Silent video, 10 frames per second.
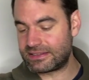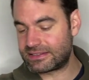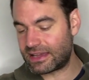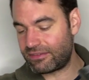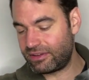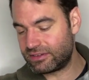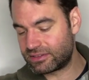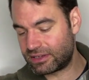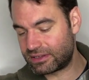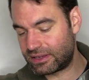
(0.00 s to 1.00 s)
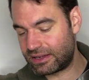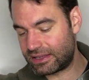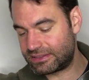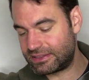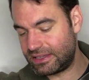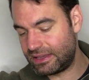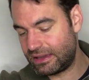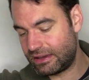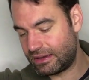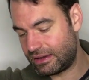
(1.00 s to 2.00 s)
dive into it, and let's see
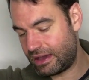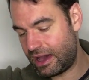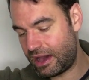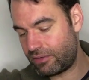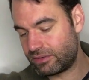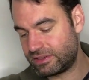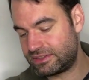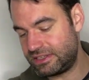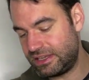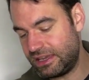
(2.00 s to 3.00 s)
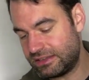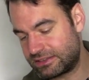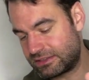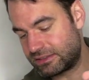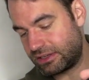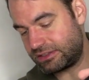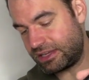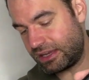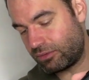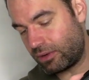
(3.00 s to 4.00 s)
how this tea is. So I
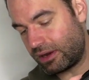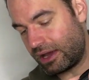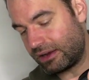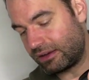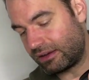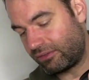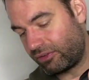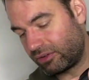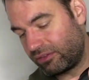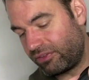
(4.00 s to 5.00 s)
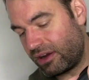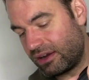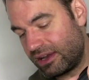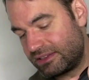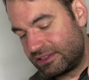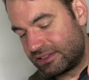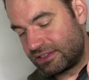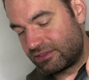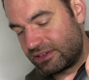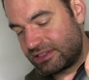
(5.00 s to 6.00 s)
take 140 Fahrenheit,
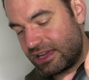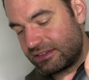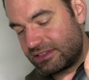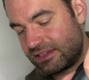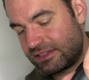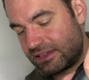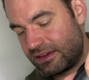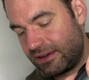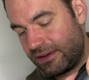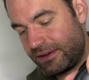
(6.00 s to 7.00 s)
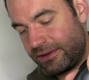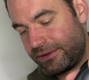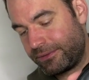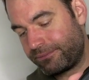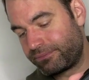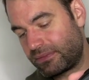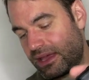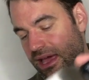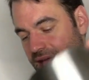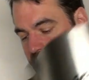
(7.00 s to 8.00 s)
60 degrees Celsius,
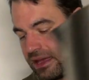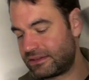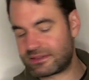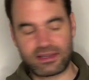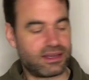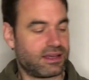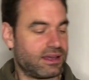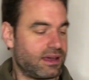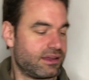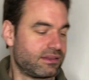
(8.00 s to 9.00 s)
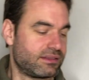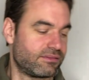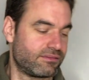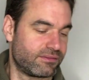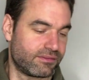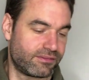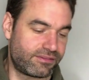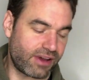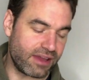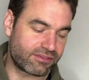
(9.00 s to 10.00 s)
and
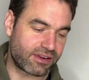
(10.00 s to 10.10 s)
5